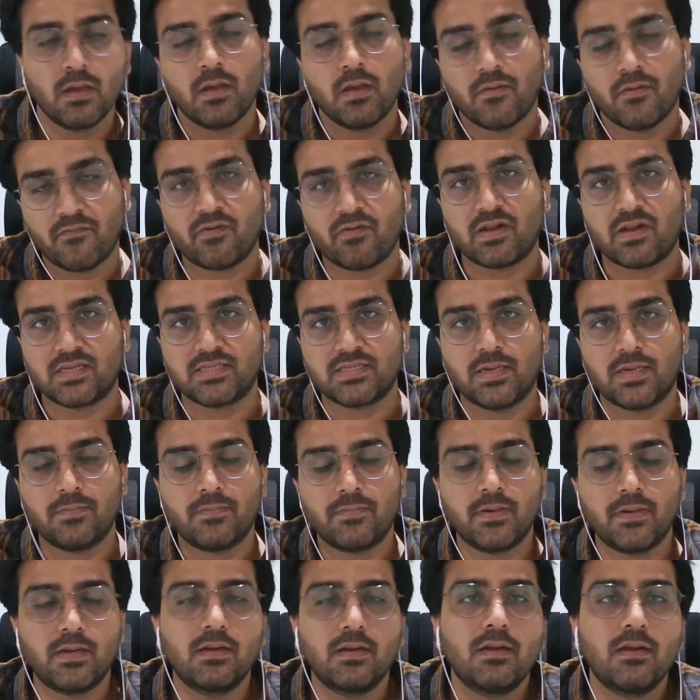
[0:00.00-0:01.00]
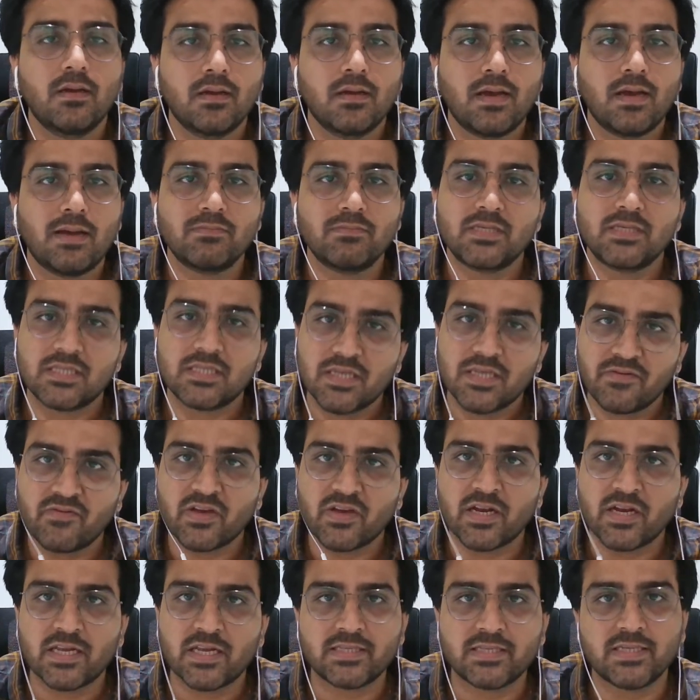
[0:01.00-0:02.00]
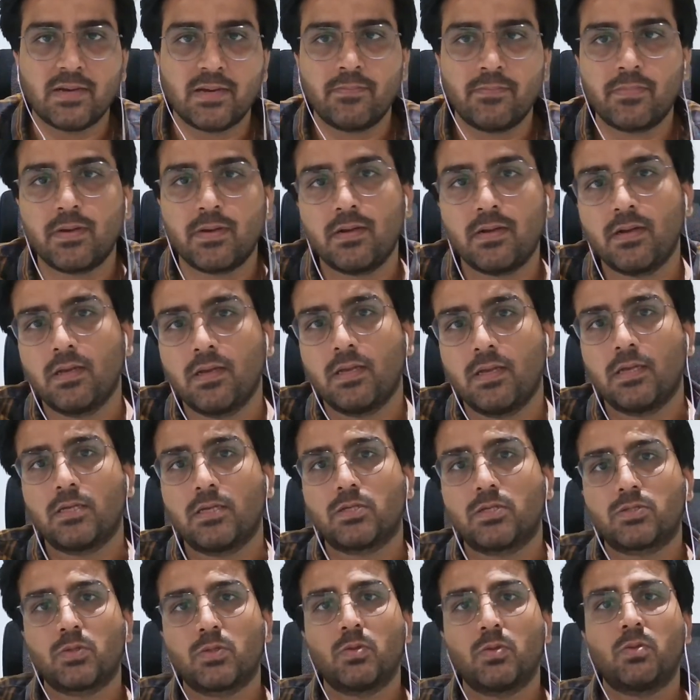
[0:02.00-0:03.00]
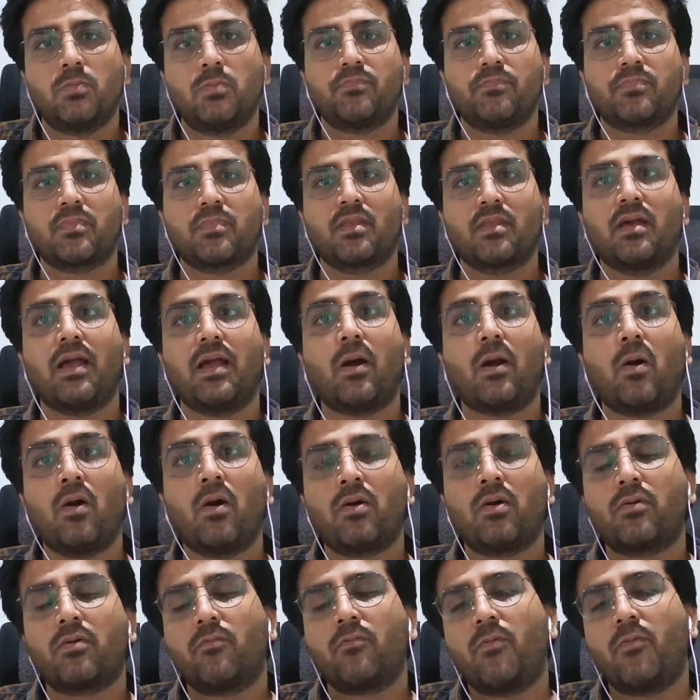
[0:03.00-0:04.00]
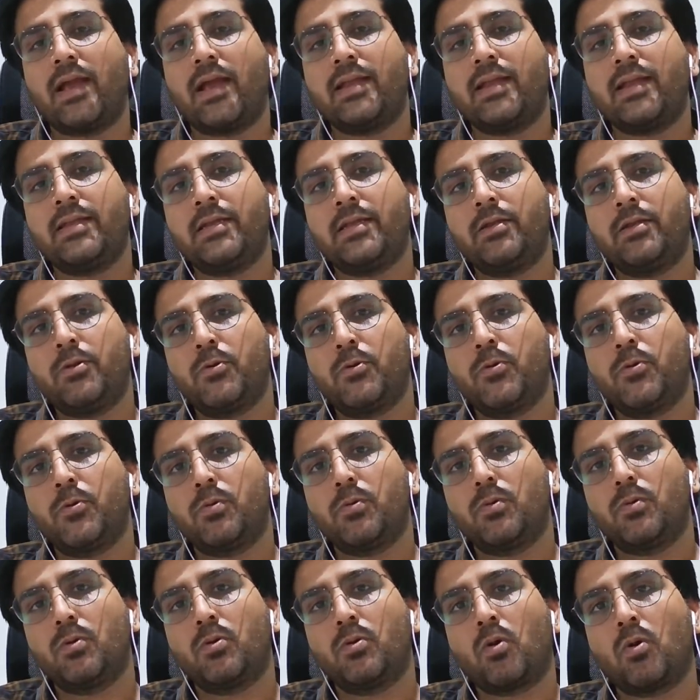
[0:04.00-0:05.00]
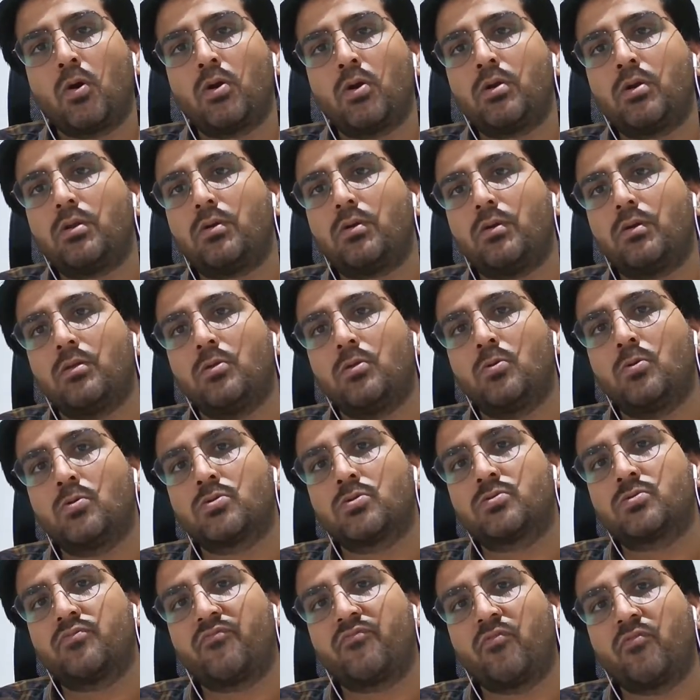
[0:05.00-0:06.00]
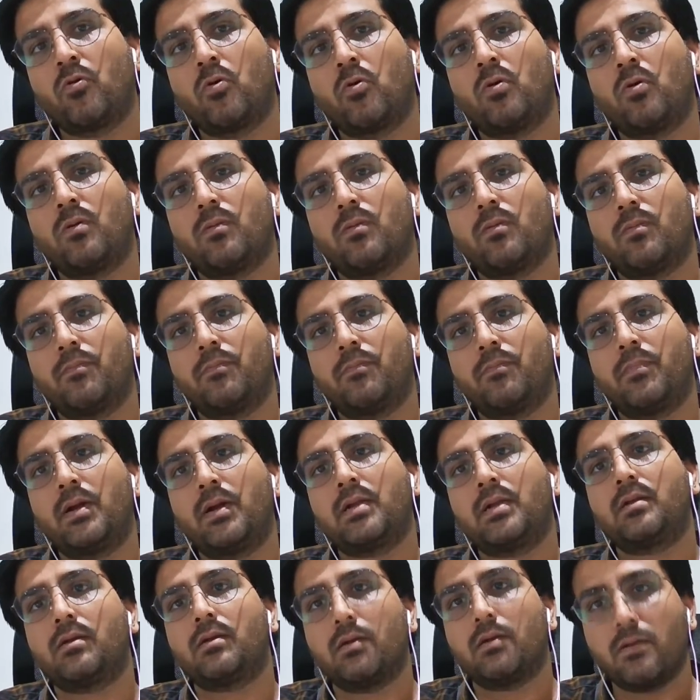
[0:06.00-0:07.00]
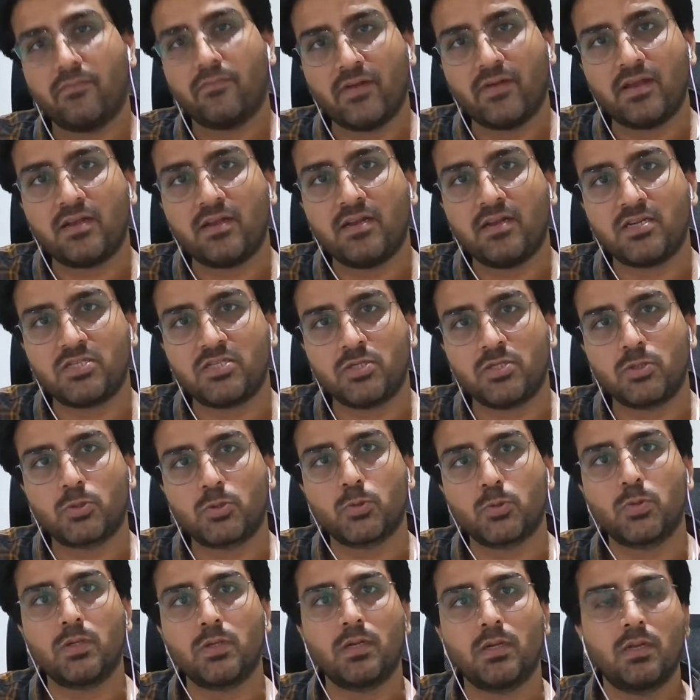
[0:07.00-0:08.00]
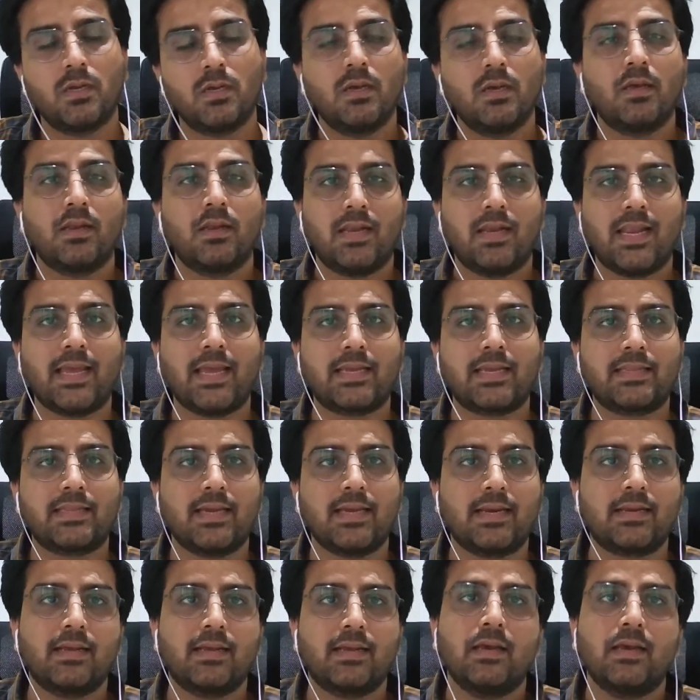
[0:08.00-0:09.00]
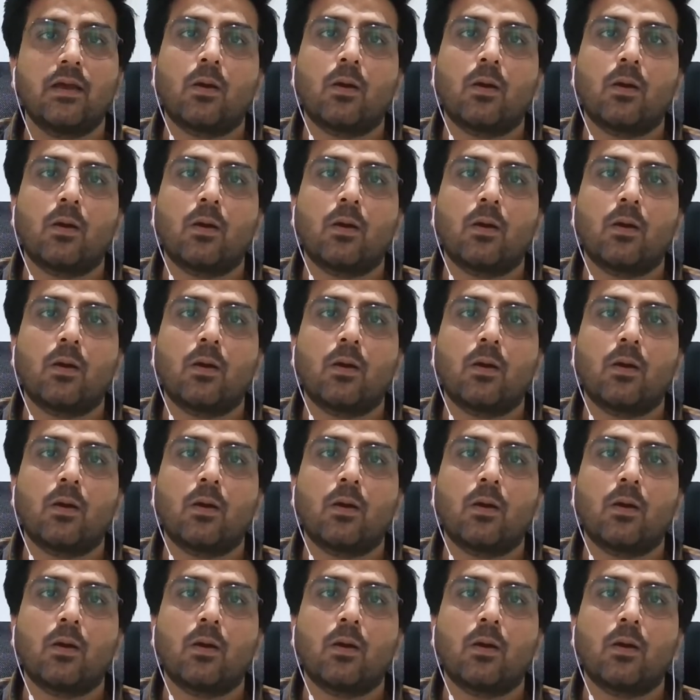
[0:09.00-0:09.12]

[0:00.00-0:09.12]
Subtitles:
For example, I'm just giving an example. So, or why did you not use flow but validation rule, like that?